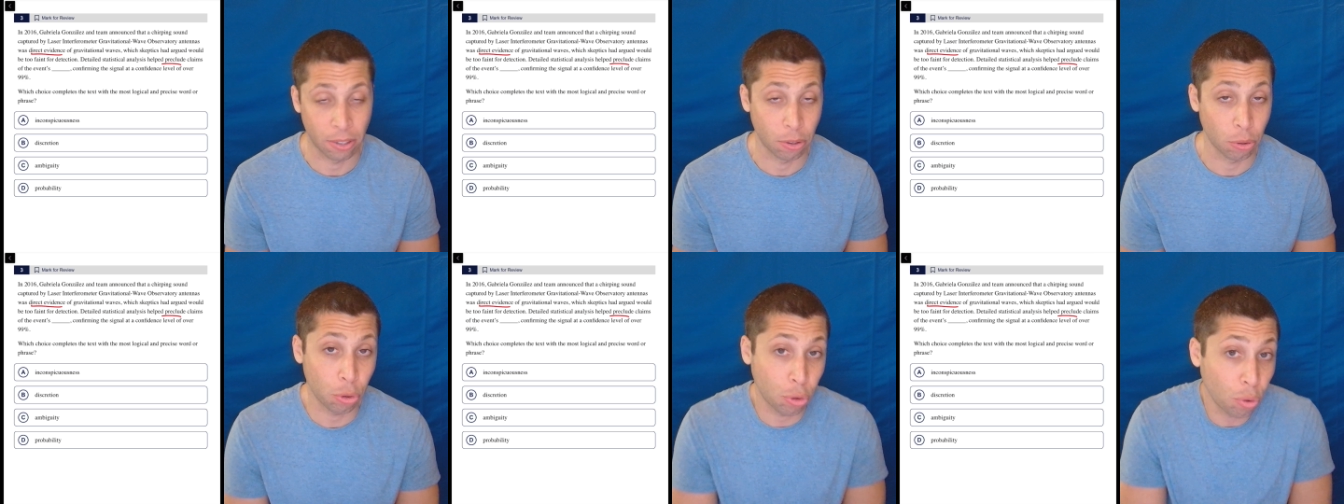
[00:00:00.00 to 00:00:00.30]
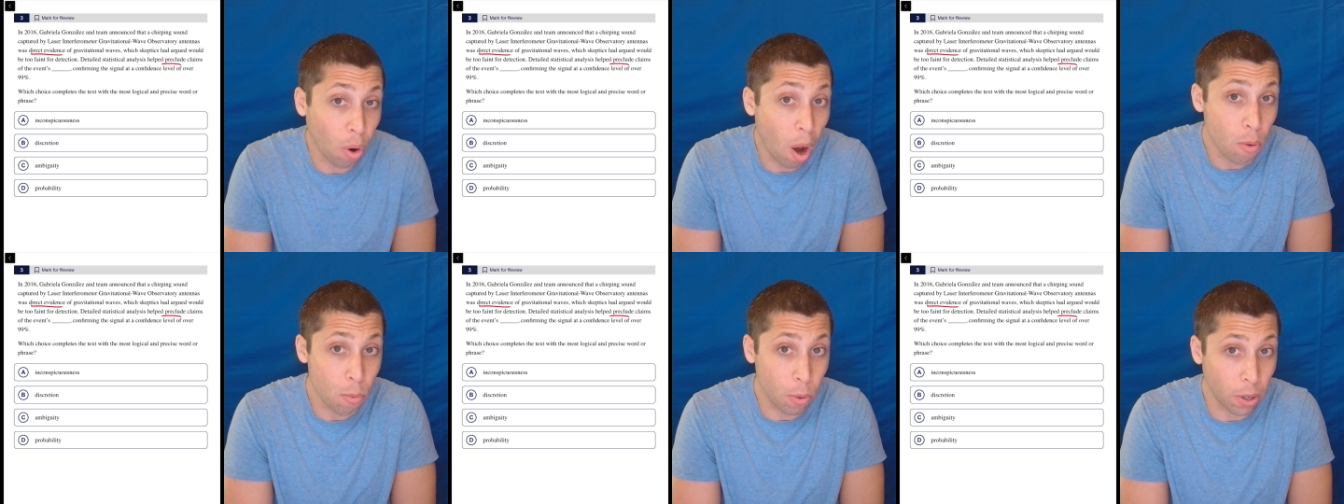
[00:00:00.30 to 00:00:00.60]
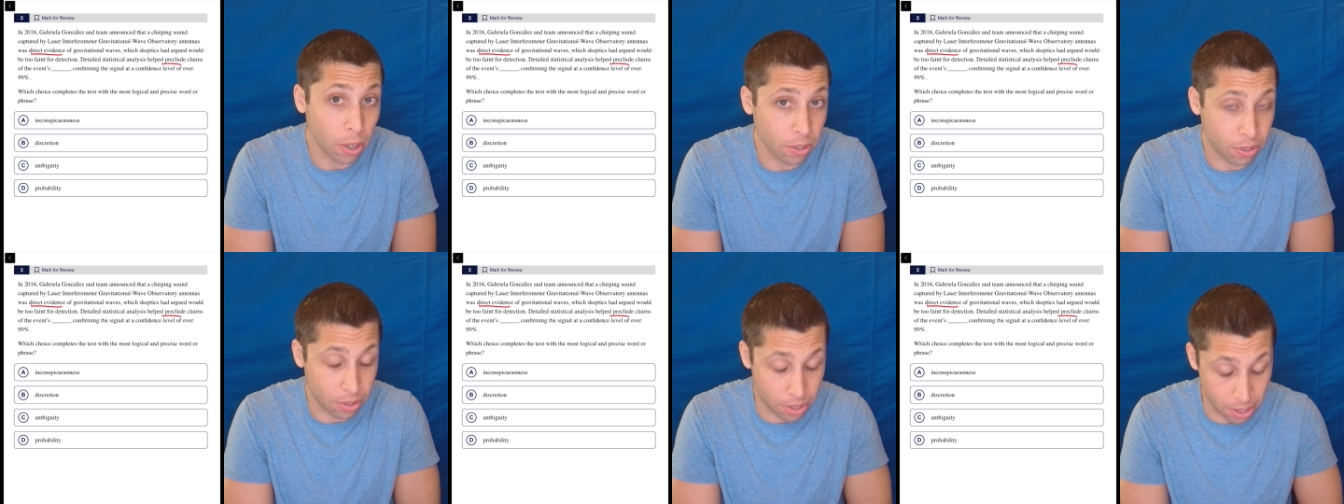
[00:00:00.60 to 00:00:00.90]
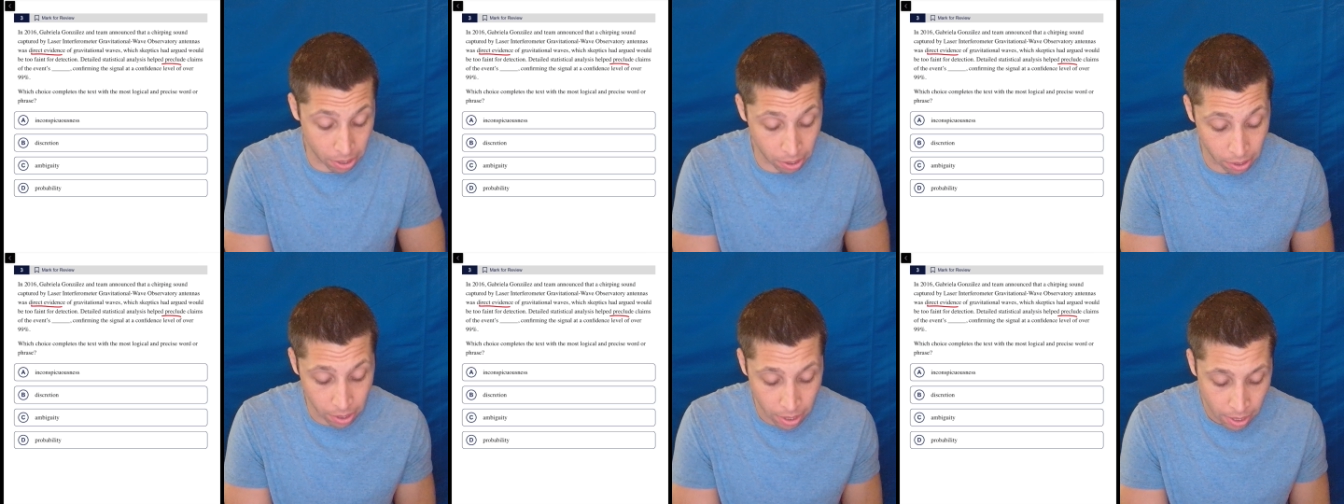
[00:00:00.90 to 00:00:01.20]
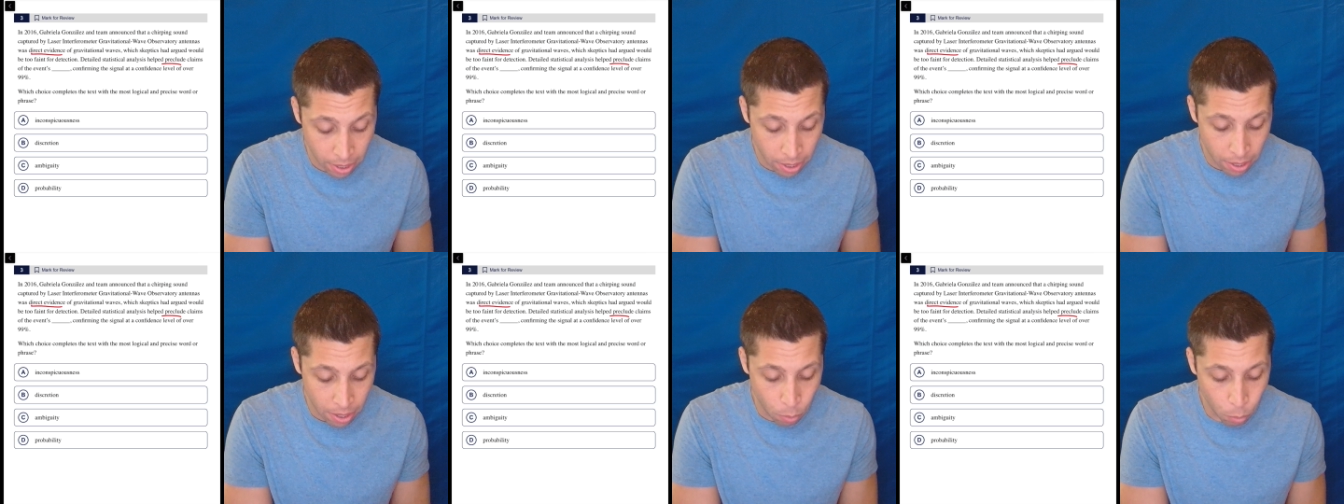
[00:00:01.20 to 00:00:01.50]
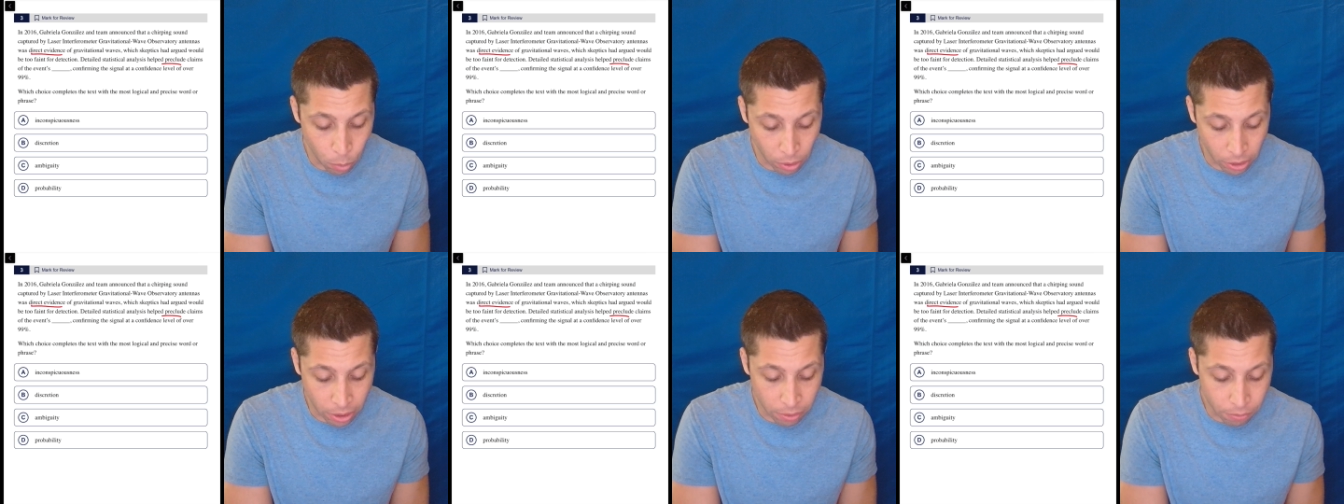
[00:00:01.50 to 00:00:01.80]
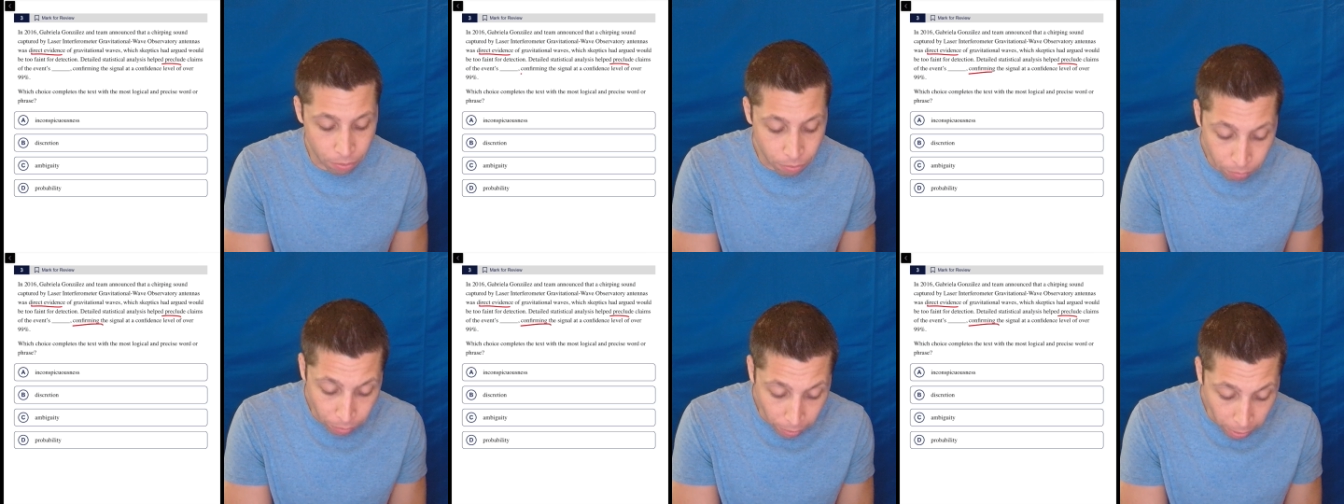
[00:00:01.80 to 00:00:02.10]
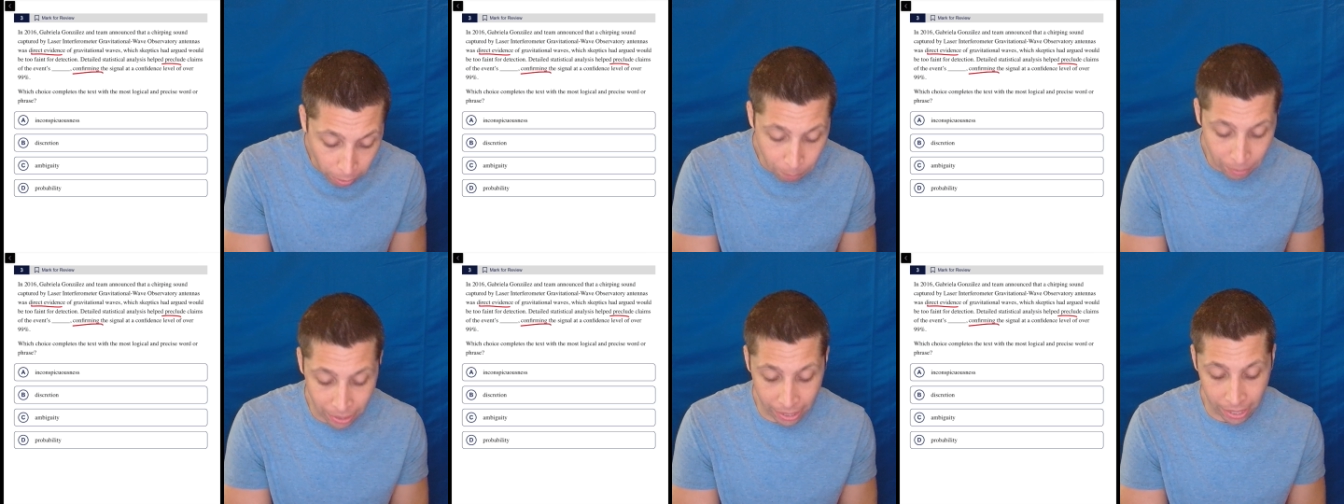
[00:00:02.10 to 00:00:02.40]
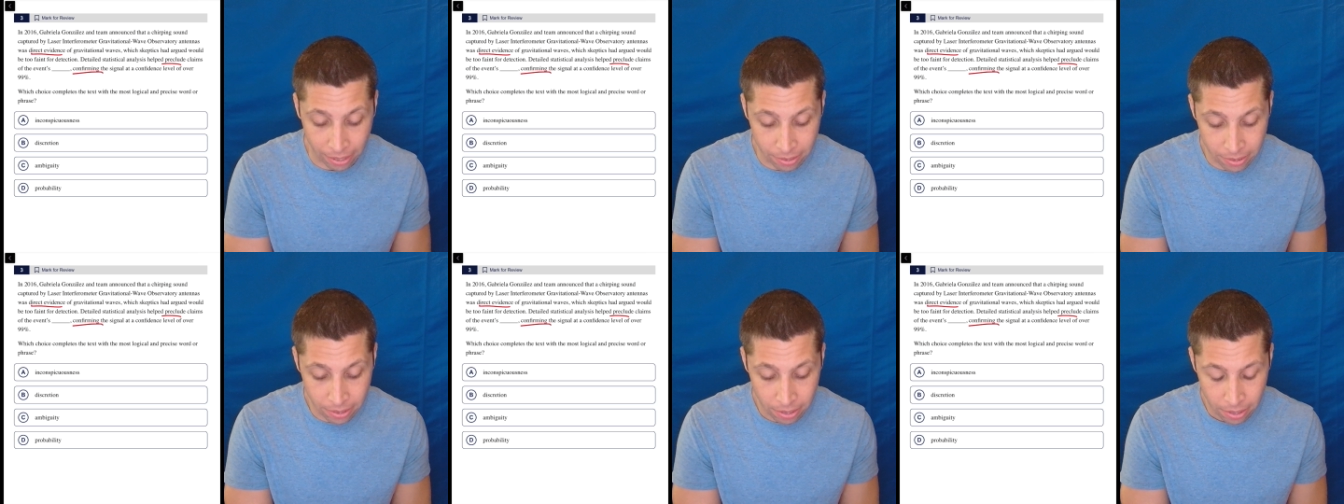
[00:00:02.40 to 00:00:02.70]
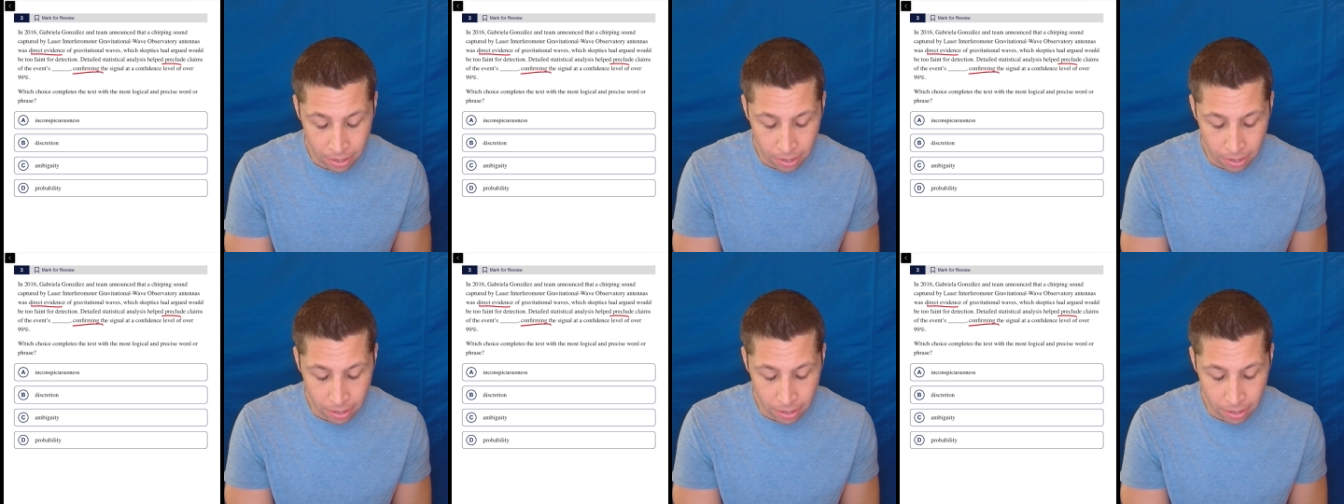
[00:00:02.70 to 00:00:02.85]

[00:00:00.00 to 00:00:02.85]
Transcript: So strong words here, we're confirming it.